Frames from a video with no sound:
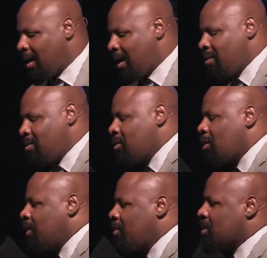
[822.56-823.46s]
I, I don't know
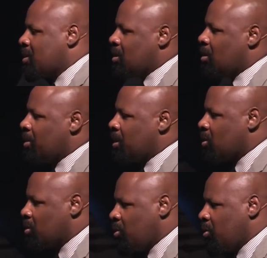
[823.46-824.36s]
if he was so much
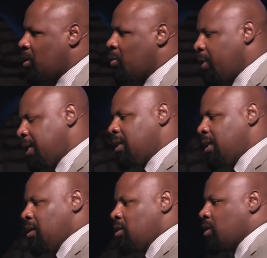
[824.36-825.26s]
doing a wicked
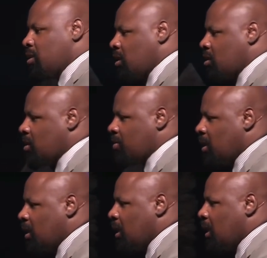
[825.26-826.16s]
thing toward joseph
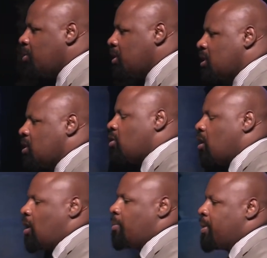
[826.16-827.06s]
he was just so
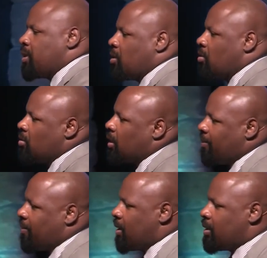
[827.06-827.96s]
caught up in his own
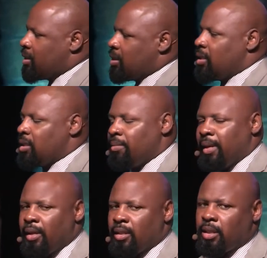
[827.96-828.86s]
life he couldn't see
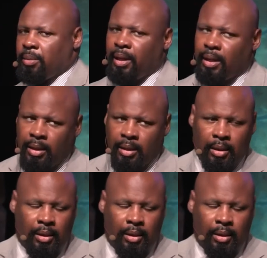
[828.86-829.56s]
somebody else's pain